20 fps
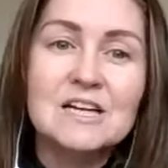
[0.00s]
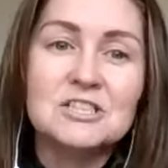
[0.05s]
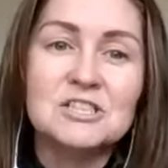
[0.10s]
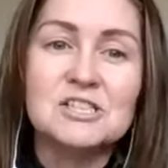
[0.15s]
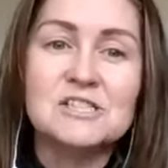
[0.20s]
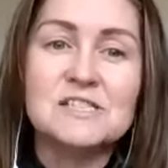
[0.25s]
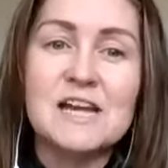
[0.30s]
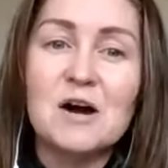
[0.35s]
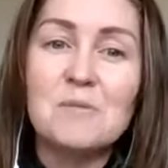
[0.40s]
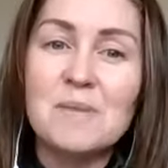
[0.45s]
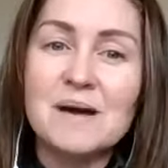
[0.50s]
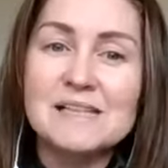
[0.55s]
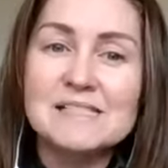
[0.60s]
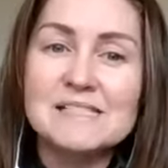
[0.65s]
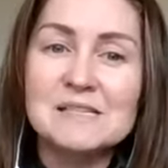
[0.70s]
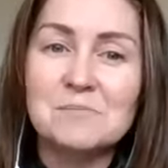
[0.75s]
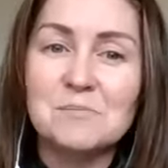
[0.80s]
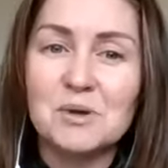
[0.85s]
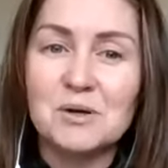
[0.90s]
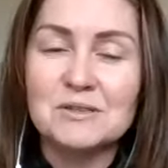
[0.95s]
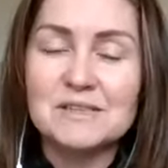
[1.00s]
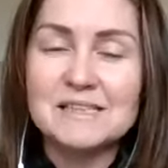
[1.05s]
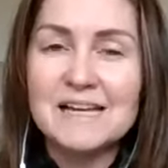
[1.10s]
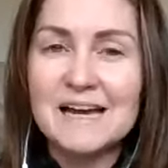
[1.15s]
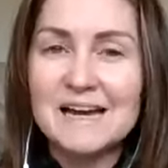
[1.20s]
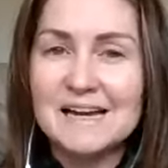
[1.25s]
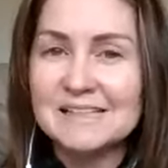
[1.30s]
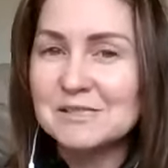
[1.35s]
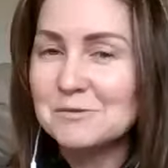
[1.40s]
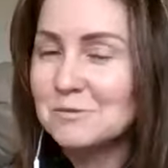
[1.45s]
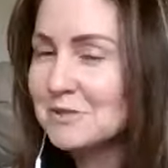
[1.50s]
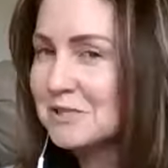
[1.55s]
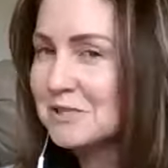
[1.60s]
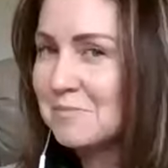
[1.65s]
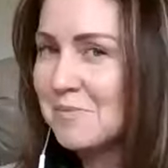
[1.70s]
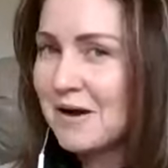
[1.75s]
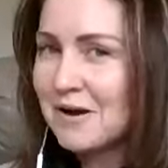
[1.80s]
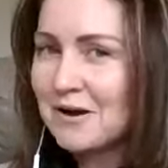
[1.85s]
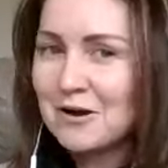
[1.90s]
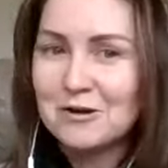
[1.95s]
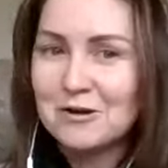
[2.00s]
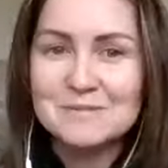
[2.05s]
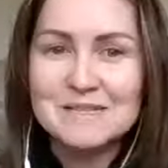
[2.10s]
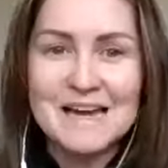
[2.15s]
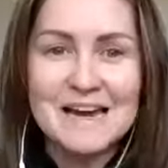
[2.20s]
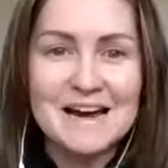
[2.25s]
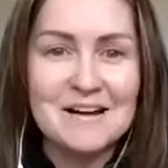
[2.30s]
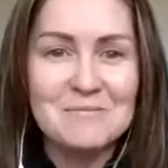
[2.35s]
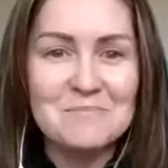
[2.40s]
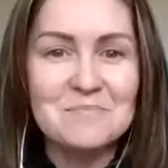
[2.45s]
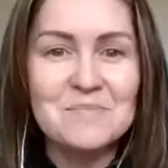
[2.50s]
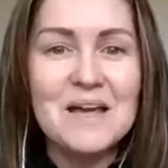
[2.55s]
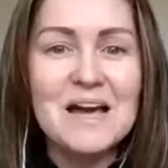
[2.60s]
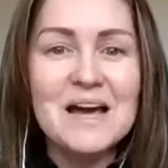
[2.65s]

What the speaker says: She's now based in Burleigh Heads, which is my hometown,